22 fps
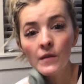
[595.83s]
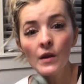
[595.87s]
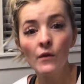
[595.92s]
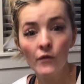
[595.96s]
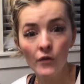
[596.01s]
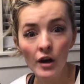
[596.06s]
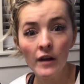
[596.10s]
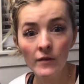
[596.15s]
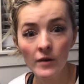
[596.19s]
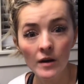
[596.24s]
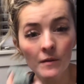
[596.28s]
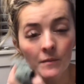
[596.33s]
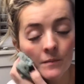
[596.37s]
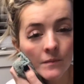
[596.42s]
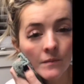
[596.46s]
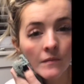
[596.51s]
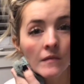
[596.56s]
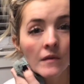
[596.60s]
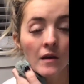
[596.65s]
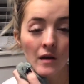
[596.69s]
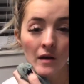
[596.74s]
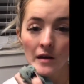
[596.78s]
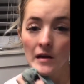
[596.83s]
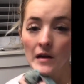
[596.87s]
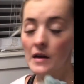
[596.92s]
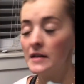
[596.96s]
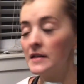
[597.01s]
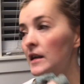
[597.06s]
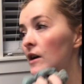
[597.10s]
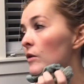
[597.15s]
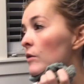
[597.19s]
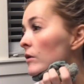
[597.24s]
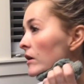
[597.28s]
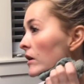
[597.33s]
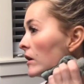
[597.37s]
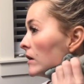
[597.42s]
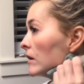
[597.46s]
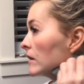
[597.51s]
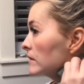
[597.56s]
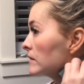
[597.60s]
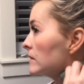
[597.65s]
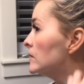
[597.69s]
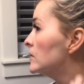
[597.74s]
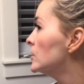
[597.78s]
forever until we're
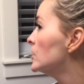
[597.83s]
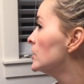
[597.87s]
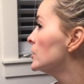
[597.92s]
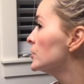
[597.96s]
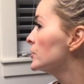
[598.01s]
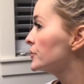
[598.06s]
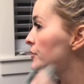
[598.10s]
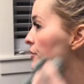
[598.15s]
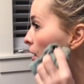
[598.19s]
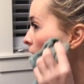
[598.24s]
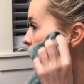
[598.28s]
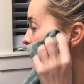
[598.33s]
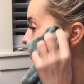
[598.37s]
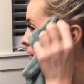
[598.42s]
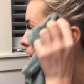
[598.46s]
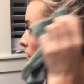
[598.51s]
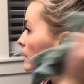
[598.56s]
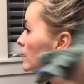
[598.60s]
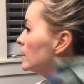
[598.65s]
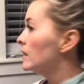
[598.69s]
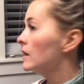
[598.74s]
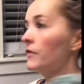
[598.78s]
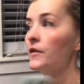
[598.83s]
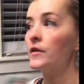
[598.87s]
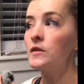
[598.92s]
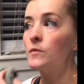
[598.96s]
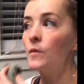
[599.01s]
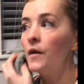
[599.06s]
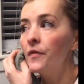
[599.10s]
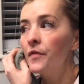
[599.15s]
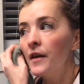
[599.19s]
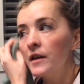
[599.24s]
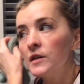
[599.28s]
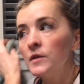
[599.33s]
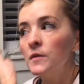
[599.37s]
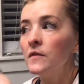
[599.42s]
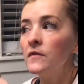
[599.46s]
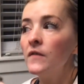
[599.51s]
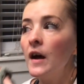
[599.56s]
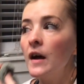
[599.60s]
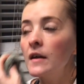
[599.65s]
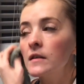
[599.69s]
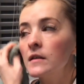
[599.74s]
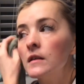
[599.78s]
gone. So, if there's one thing to
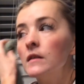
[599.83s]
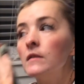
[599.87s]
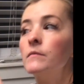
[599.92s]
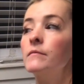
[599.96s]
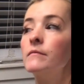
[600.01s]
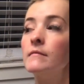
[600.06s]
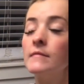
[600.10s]
invest,